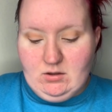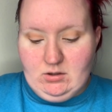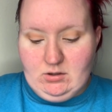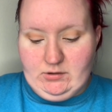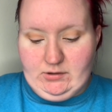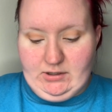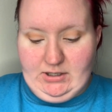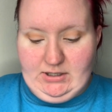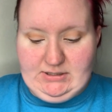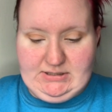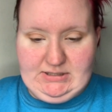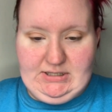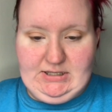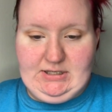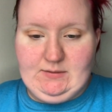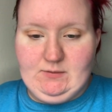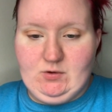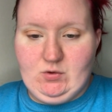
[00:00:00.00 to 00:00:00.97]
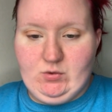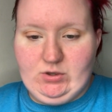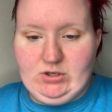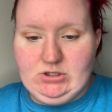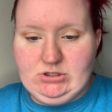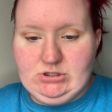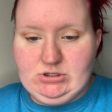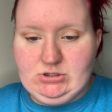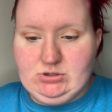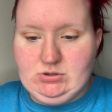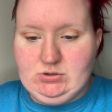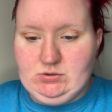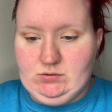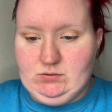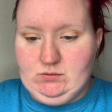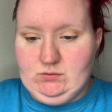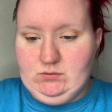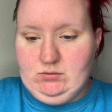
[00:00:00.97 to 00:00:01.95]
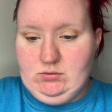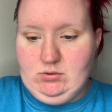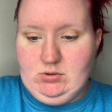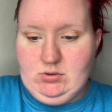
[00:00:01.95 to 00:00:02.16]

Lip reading: All right, and I'm going to